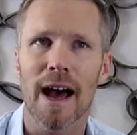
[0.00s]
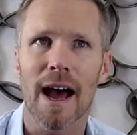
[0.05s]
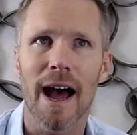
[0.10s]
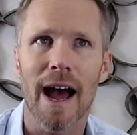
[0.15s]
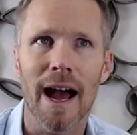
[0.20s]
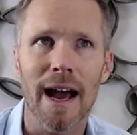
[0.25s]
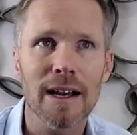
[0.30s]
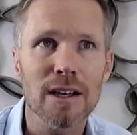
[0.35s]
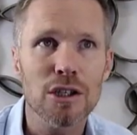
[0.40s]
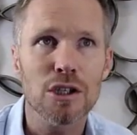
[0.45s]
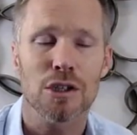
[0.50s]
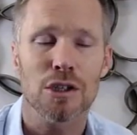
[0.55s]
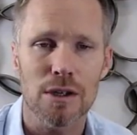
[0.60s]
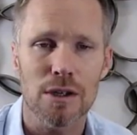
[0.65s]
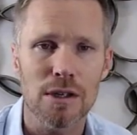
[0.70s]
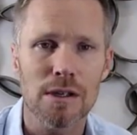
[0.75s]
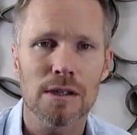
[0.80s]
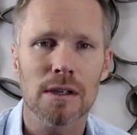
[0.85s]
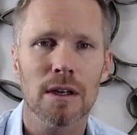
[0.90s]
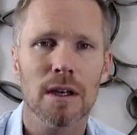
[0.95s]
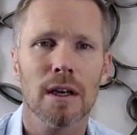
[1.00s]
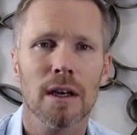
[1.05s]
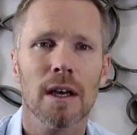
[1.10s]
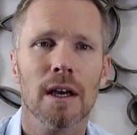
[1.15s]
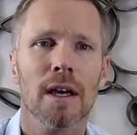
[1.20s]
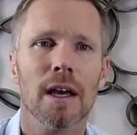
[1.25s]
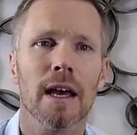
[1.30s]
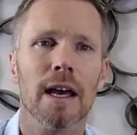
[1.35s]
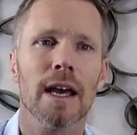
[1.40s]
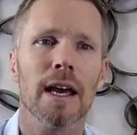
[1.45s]
anxious
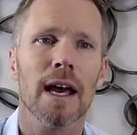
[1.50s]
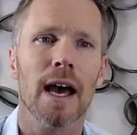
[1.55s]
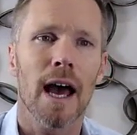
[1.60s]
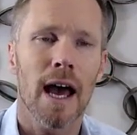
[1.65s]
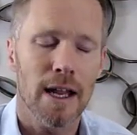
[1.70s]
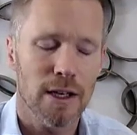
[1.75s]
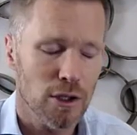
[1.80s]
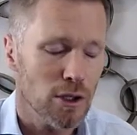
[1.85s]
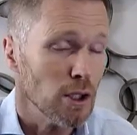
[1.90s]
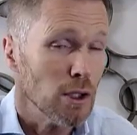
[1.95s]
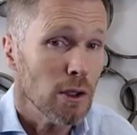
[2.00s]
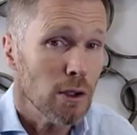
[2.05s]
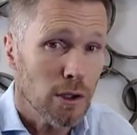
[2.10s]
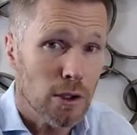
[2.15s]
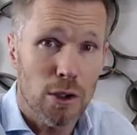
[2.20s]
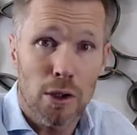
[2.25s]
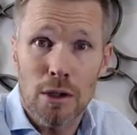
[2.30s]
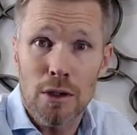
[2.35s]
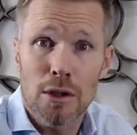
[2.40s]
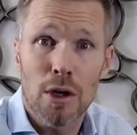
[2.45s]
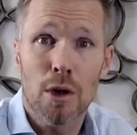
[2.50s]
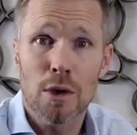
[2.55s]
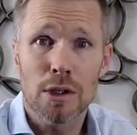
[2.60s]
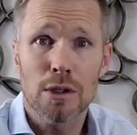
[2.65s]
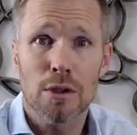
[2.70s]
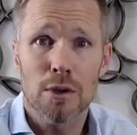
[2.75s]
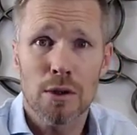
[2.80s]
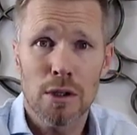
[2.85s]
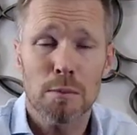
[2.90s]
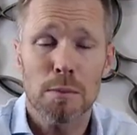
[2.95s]
and you start to notice
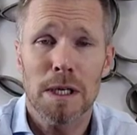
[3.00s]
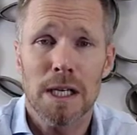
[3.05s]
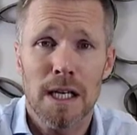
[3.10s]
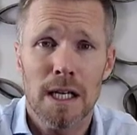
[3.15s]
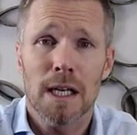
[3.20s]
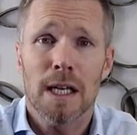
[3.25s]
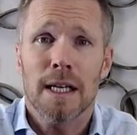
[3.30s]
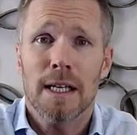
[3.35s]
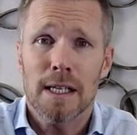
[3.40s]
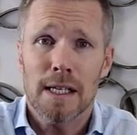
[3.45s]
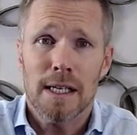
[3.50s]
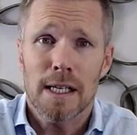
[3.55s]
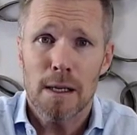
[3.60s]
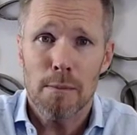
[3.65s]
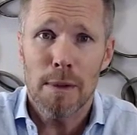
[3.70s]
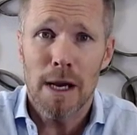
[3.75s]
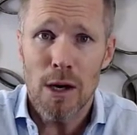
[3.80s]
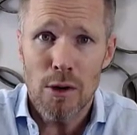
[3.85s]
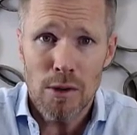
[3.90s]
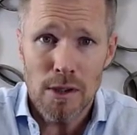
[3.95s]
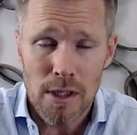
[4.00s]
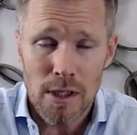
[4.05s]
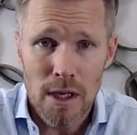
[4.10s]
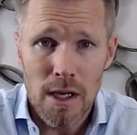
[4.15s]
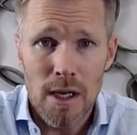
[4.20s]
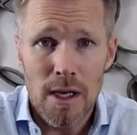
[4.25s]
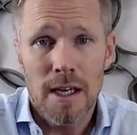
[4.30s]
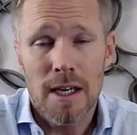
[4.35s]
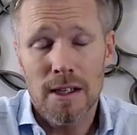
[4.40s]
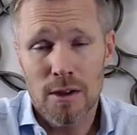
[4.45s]
you're speaking like a little mouse,
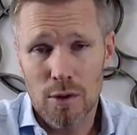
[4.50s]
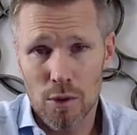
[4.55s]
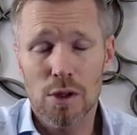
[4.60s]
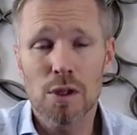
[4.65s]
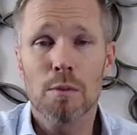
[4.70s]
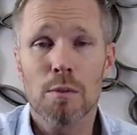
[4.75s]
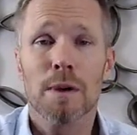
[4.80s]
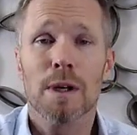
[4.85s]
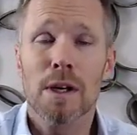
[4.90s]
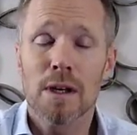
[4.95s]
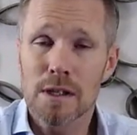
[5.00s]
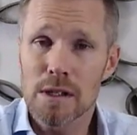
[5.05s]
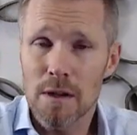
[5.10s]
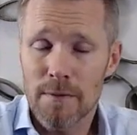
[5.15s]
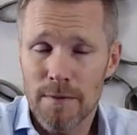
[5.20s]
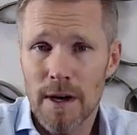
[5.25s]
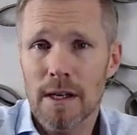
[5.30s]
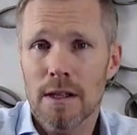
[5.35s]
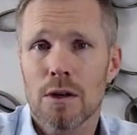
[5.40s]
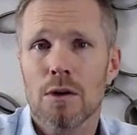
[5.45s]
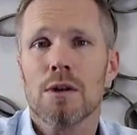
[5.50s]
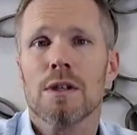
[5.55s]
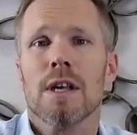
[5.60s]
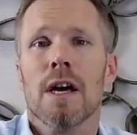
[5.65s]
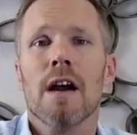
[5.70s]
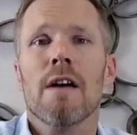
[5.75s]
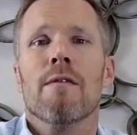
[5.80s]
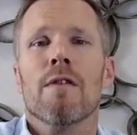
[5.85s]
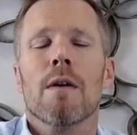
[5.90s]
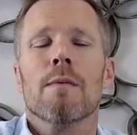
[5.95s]
it's also because of the fact that your
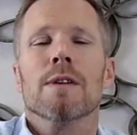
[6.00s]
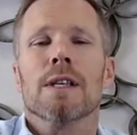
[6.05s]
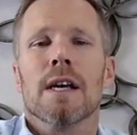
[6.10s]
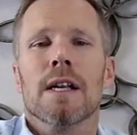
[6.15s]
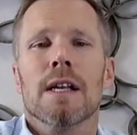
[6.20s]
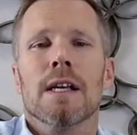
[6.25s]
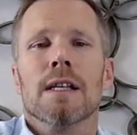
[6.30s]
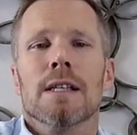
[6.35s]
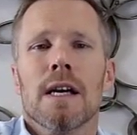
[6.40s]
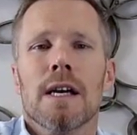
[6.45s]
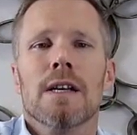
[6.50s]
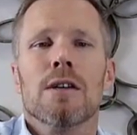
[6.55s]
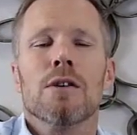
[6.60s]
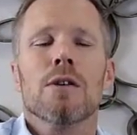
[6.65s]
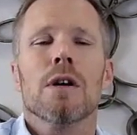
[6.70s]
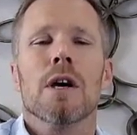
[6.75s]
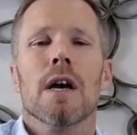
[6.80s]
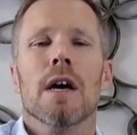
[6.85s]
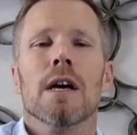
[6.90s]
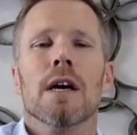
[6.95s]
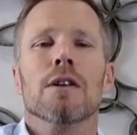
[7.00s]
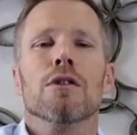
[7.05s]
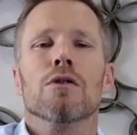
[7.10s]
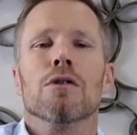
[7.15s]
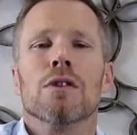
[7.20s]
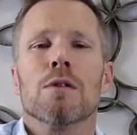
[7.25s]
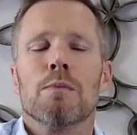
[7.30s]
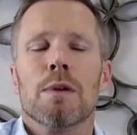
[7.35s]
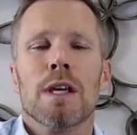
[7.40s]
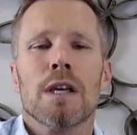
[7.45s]
diaphragm is getting tighter and you're
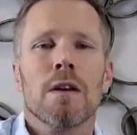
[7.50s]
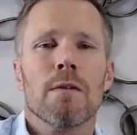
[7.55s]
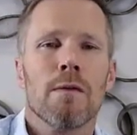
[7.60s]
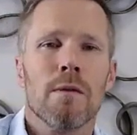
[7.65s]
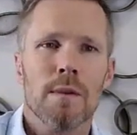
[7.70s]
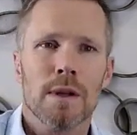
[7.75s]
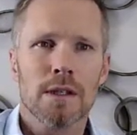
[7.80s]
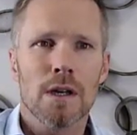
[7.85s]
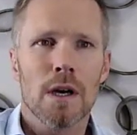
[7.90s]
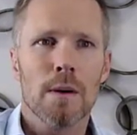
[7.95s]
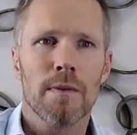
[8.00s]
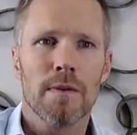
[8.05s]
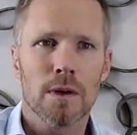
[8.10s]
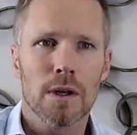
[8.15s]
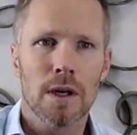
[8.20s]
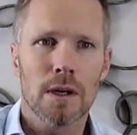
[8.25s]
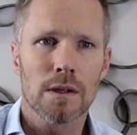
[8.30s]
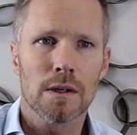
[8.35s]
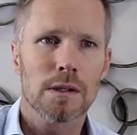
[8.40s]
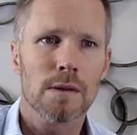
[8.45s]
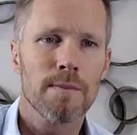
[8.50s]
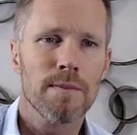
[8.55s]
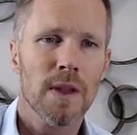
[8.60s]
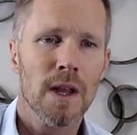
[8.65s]
speaking from the top of your lungs.